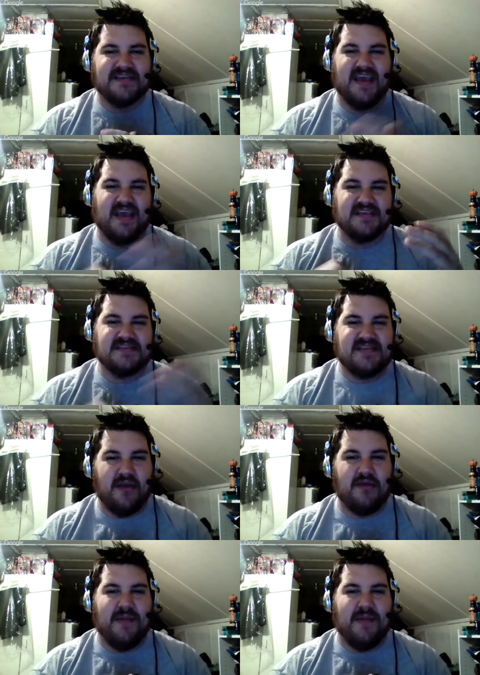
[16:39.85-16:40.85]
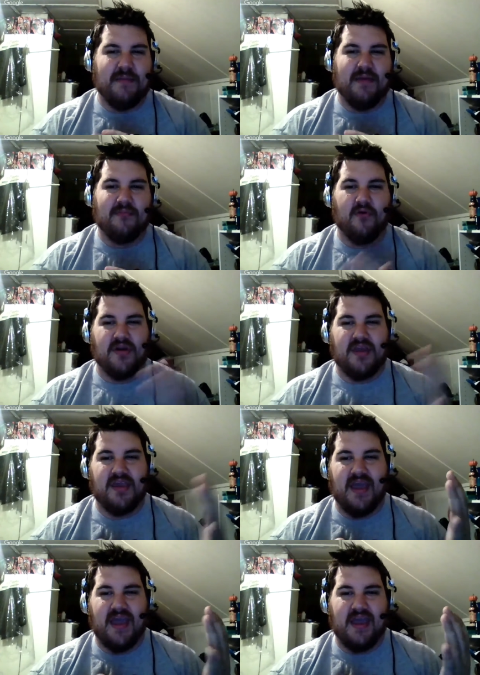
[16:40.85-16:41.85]
Hayes, Terry Bam Bam
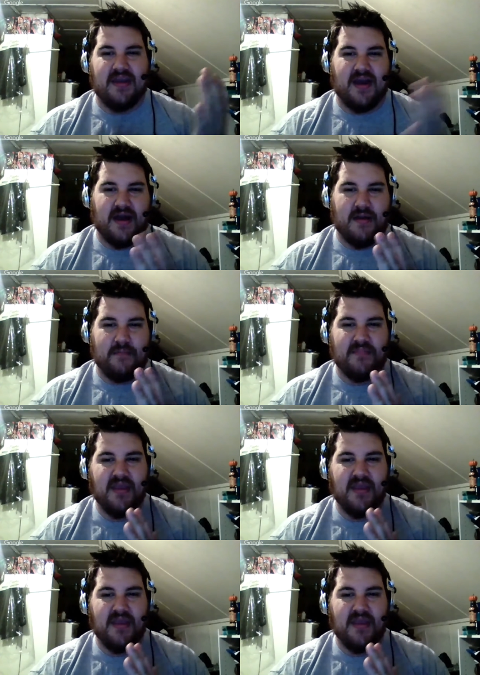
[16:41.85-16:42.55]
Gordy, and um,